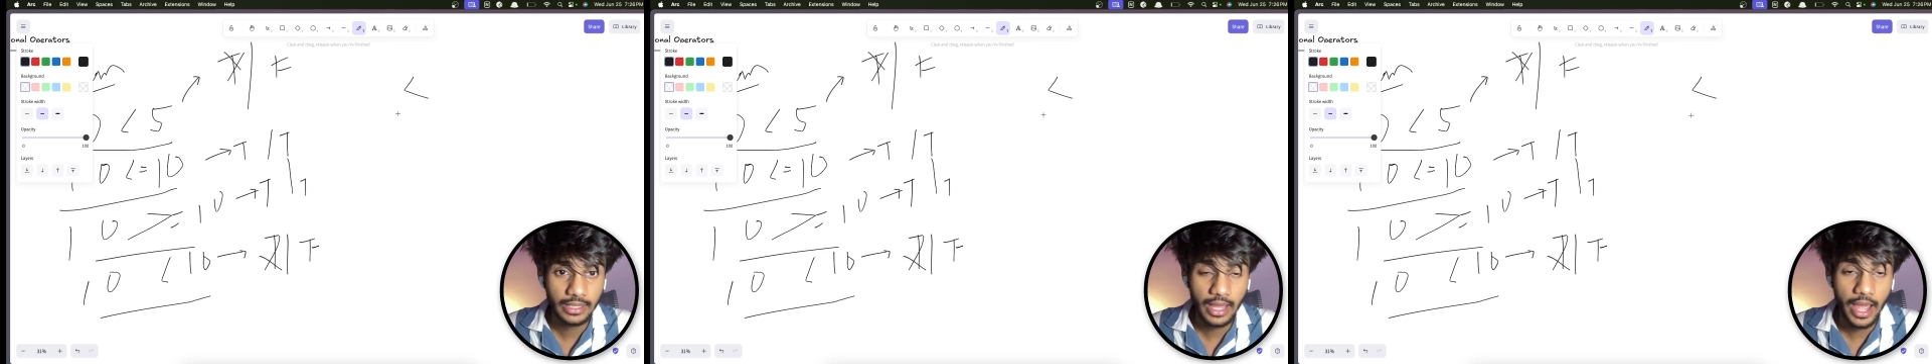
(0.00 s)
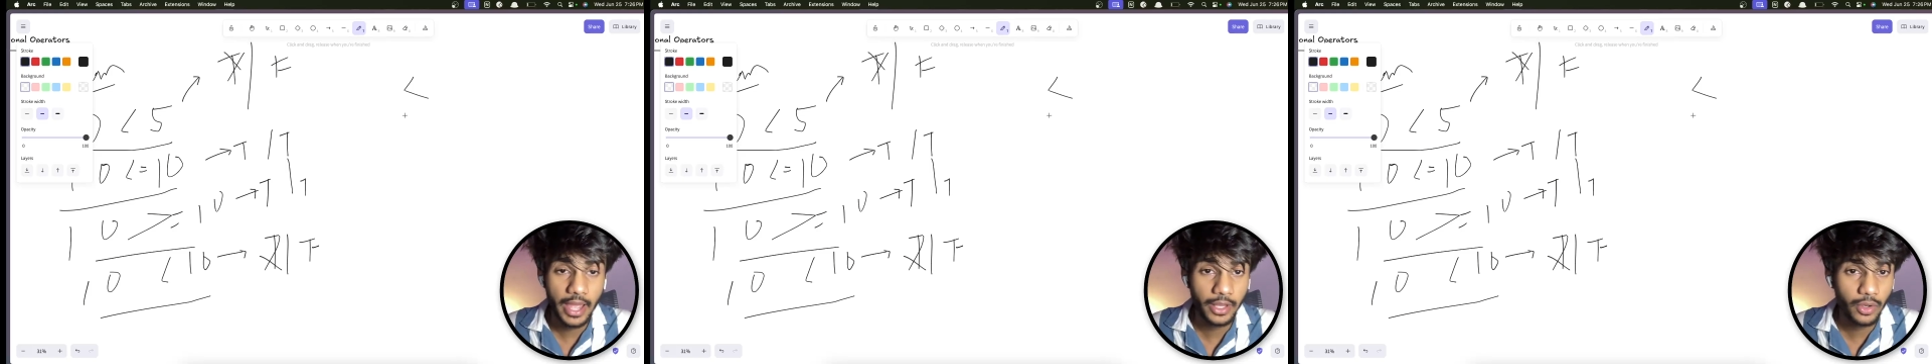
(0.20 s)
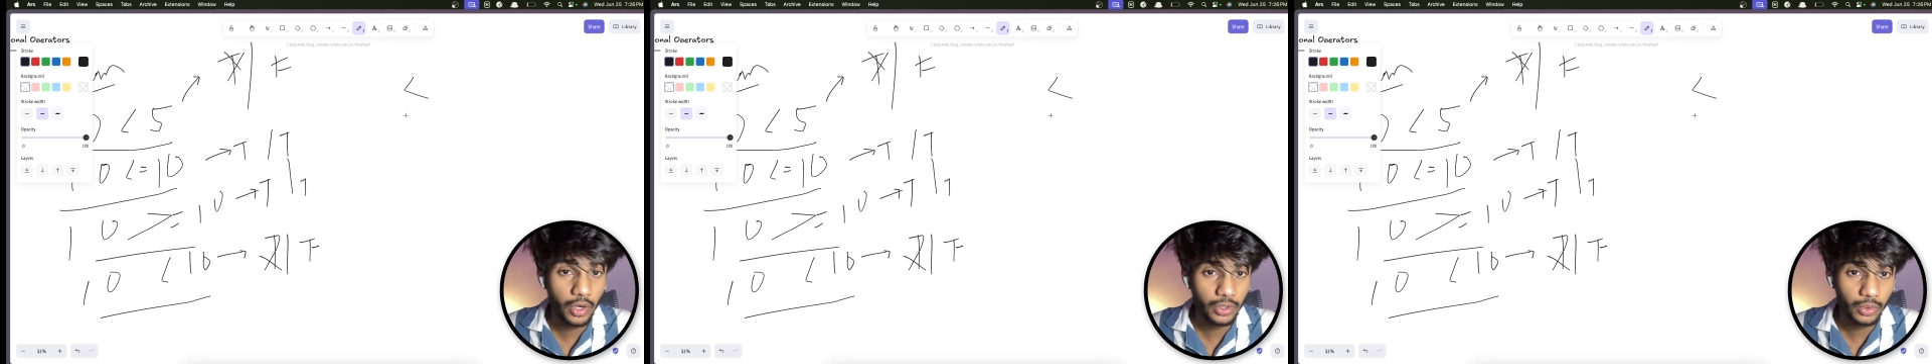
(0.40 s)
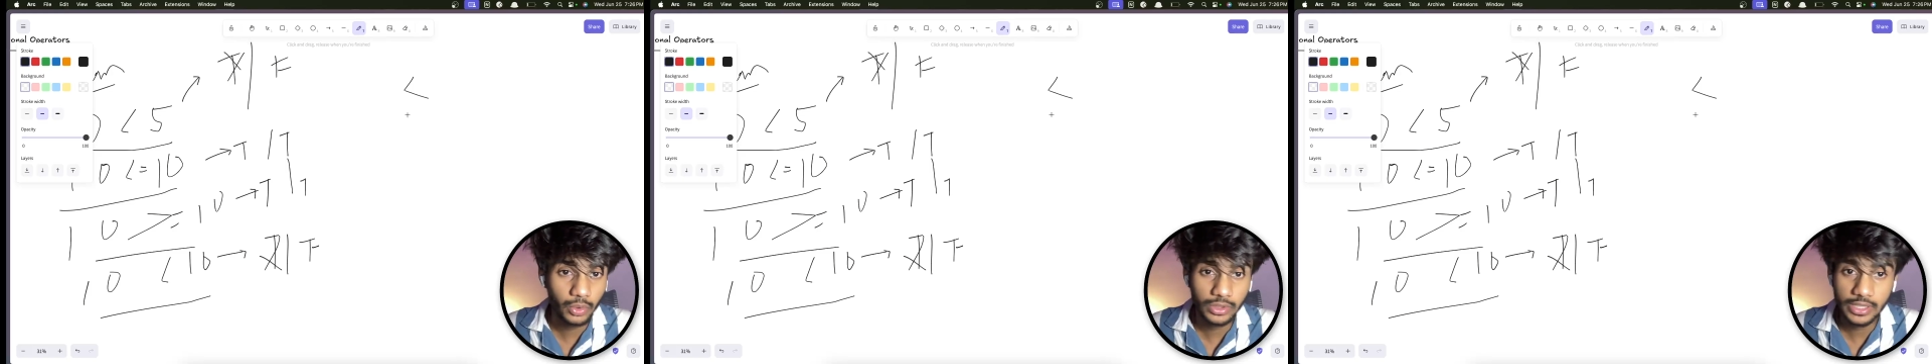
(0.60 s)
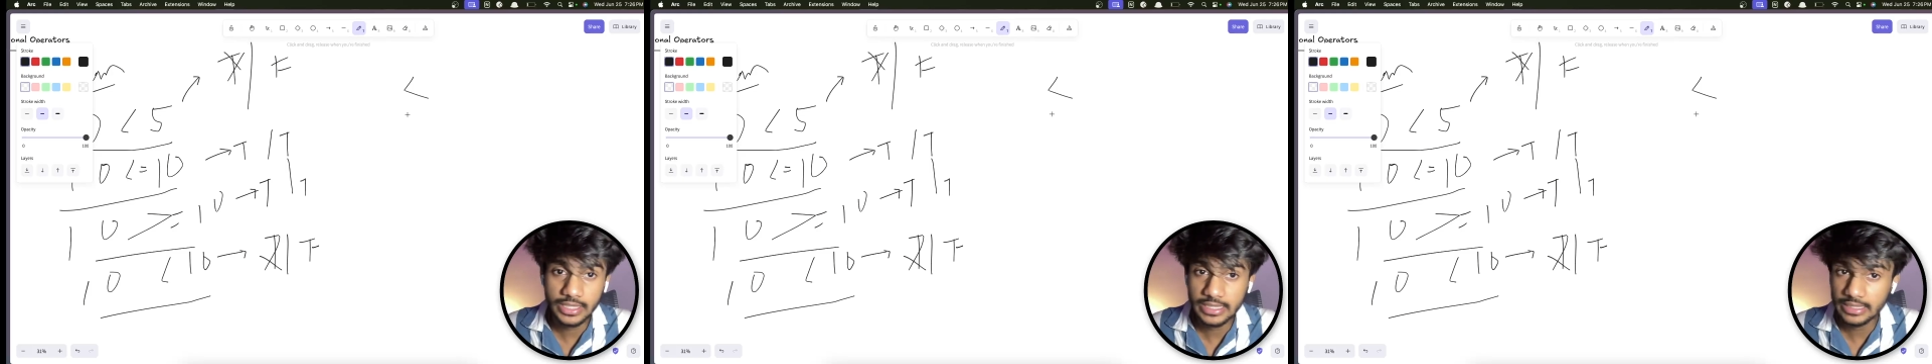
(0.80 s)
I got to know
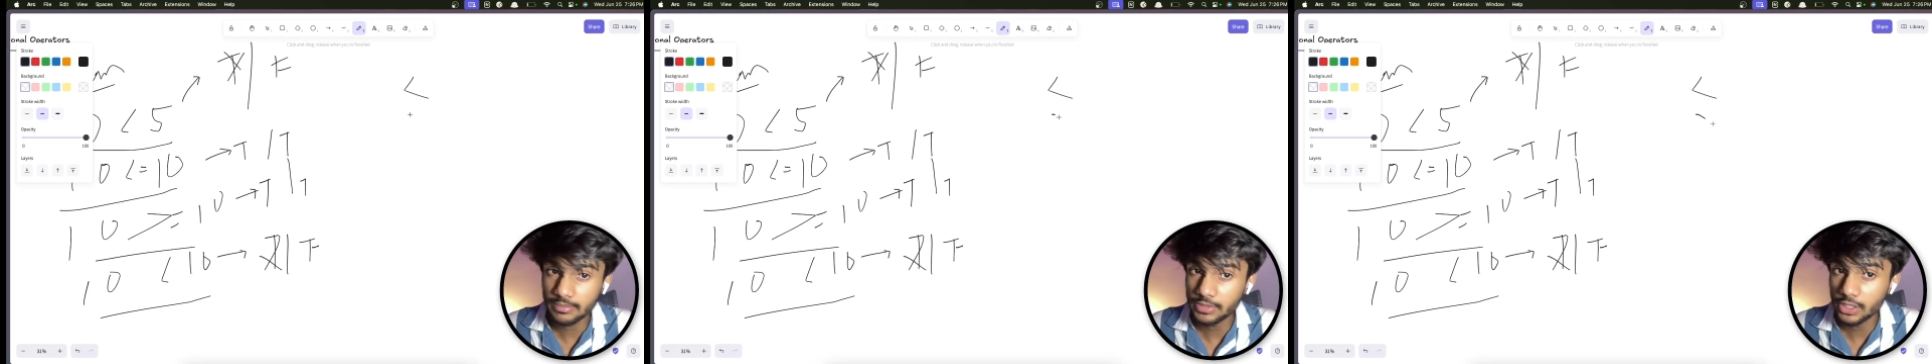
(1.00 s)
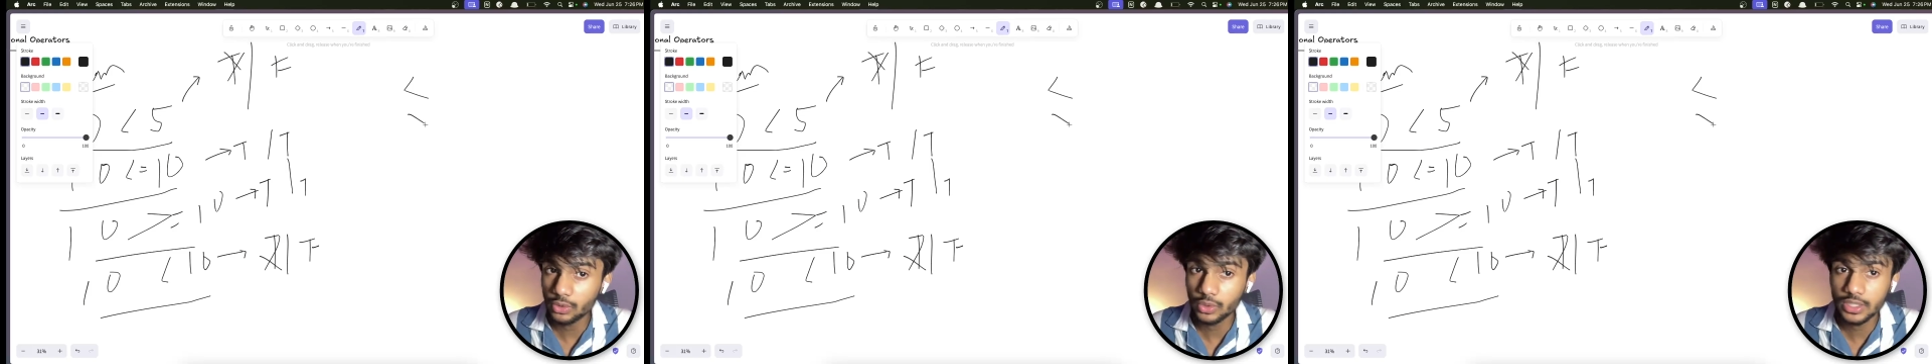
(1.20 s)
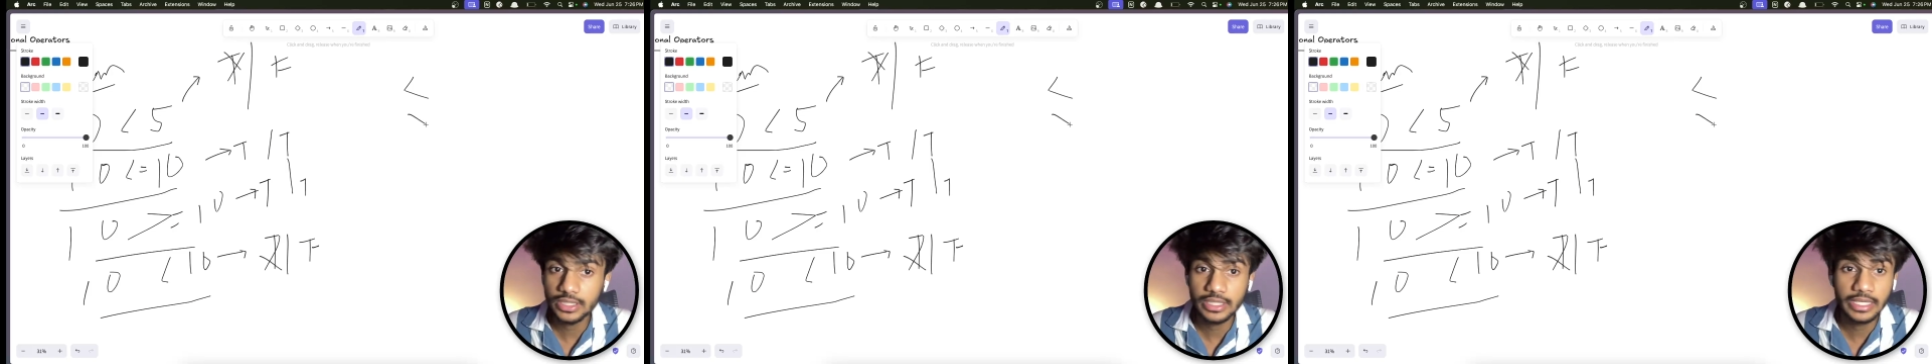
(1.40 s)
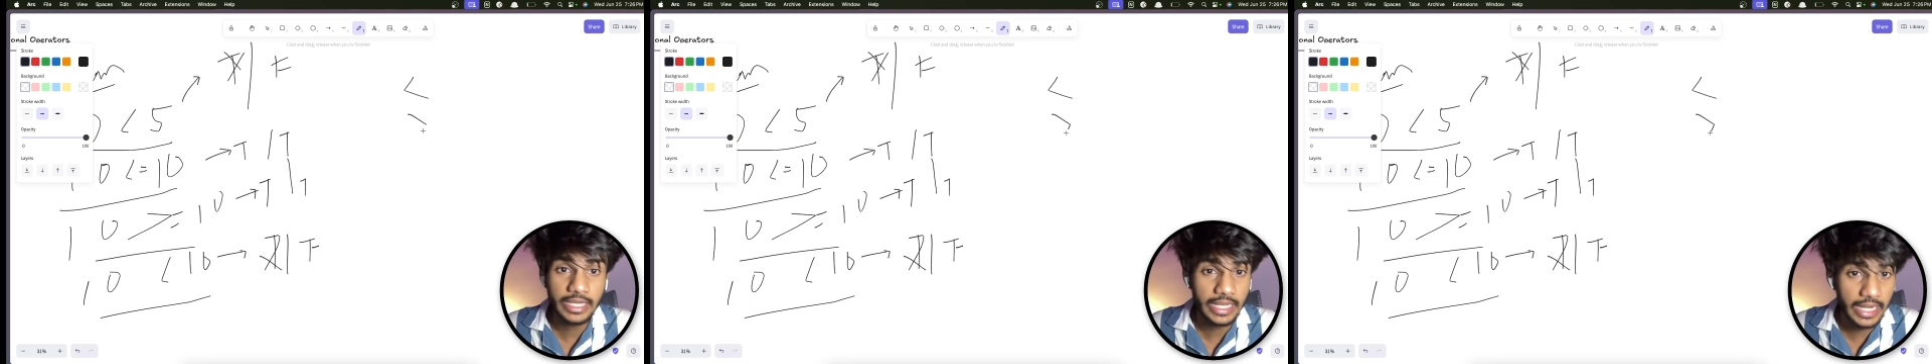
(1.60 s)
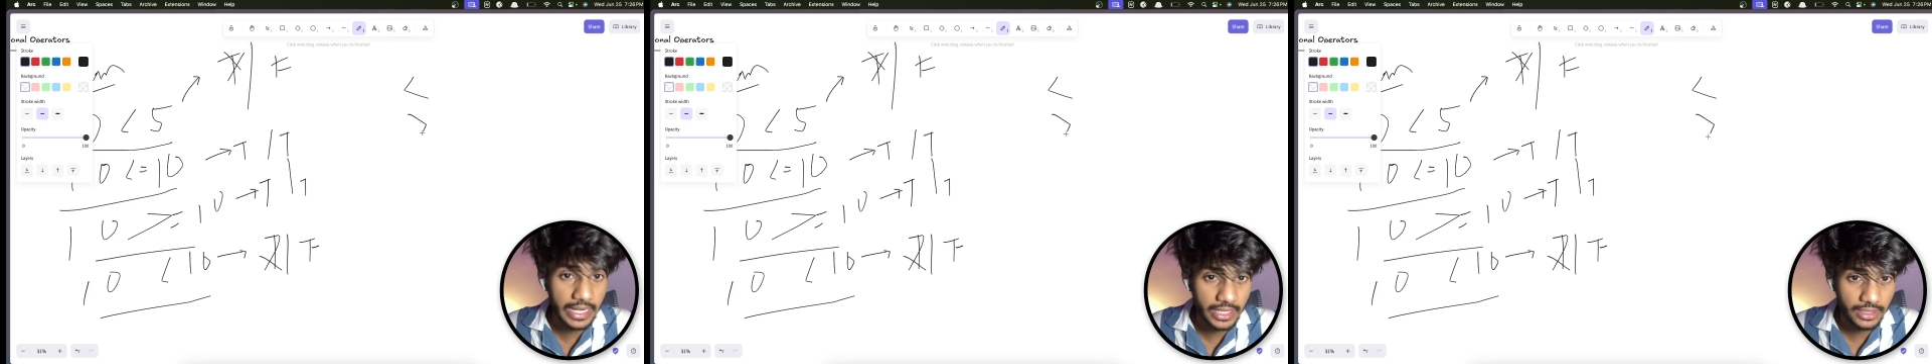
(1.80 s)
there is something known as
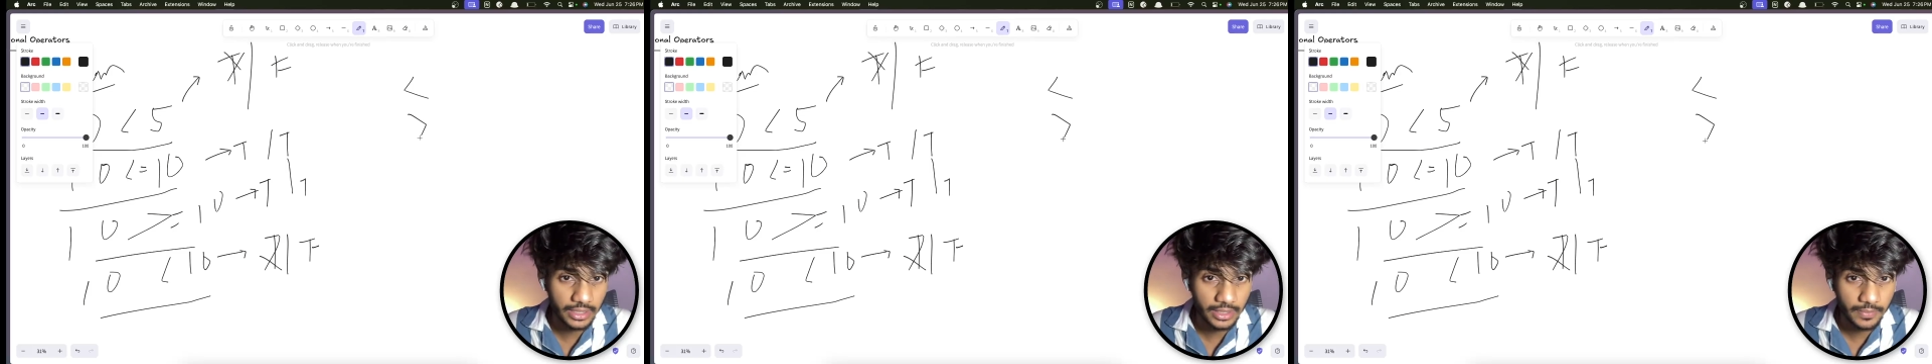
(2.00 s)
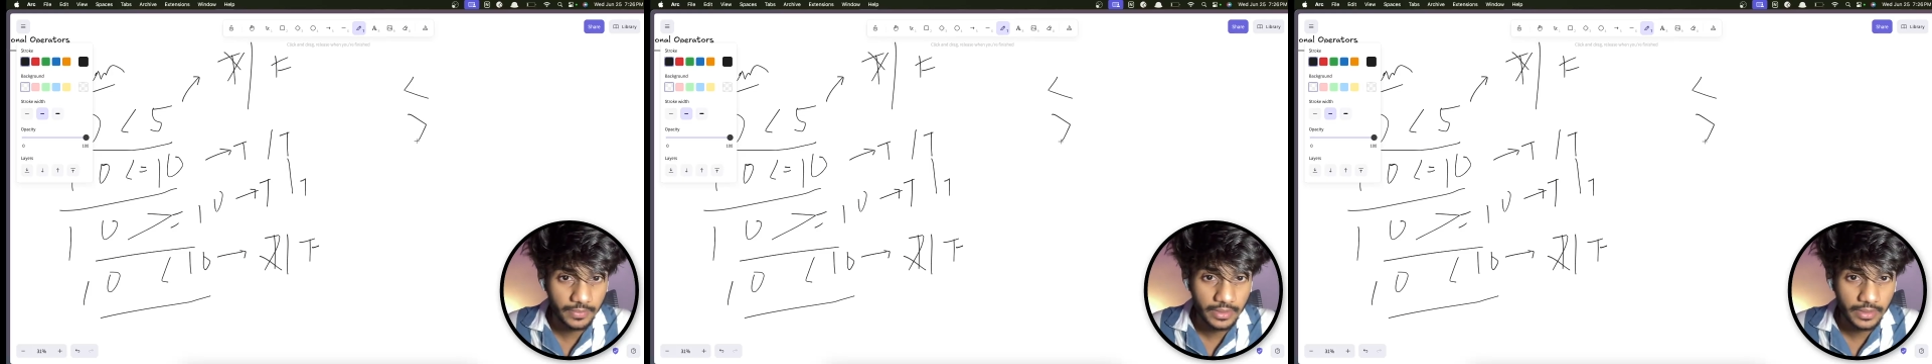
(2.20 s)
greater than.